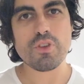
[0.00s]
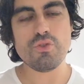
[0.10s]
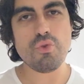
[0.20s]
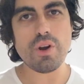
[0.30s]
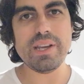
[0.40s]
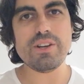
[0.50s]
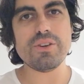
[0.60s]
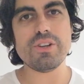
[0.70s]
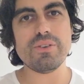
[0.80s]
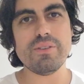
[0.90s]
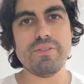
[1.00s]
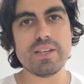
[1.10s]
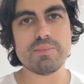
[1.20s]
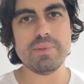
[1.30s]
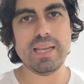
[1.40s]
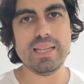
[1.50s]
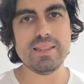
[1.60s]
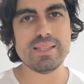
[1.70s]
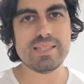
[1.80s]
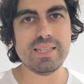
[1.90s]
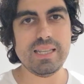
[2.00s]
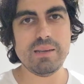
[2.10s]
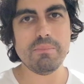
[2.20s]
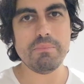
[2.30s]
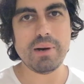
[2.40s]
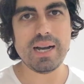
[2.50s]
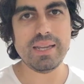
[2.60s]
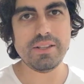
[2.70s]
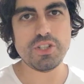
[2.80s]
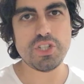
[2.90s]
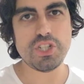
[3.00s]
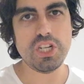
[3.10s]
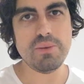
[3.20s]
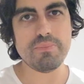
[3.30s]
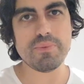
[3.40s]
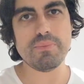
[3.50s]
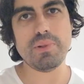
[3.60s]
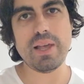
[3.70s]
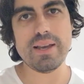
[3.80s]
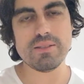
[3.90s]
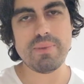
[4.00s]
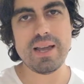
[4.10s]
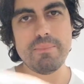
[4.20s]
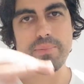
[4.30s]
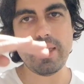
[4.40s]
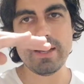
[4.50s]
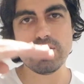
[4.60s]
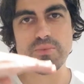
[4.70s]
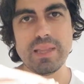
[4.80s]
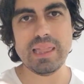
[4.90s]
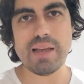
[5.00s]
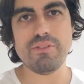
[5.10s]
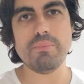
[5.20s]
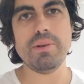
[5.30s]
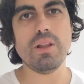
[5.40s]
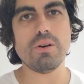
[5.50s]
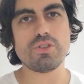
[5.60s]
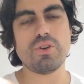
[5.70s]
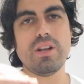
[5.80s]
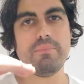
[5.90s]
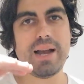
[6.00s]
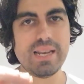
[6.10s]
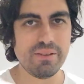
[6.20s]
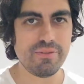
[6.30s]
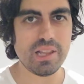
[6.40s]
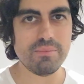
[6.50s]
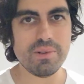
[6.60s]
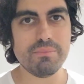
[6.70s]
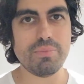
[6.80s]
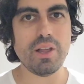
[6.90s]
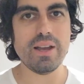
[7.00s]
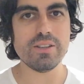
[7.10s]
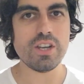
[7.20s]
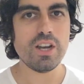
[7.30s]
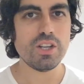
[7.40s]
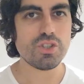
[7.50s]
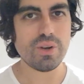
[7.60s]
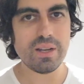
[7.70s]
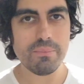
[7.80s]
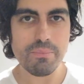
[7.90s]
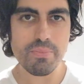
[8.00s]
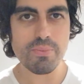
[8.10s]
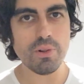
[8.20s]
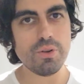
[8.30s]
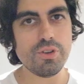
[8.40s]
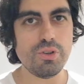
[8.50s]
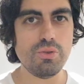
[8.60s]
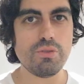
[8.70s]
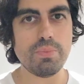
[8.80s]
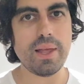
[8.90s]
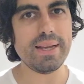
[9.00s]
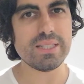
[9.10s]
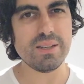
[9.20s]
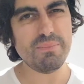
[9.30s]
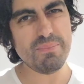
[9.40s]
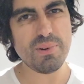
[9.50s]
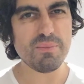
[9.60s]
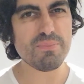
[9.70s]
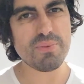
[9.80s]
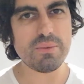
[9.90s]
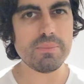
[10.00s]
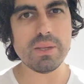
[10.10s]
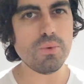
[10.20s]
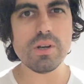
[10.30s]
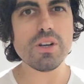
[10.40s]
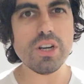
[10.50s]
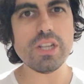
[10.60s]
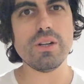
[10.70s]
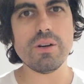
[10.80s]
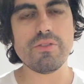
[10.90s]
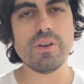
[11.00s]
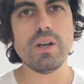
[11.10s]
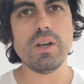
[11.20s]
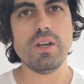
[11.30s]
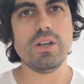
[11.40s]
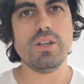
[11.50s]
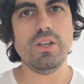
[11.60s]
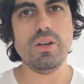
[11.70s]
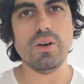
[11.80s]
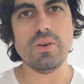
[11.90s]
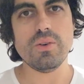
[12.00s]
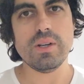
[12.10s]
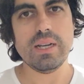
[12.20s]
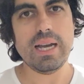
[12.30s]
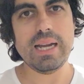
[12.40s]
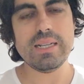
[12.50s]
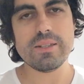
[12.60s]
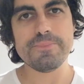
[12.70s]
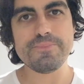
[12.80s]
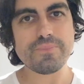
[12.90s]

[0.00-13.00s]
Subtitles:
Chronic underinvestment in the team, buying cheap players, buying players from a level below, trying to buy development players, trying to blood youth players that probably weren't good enough, and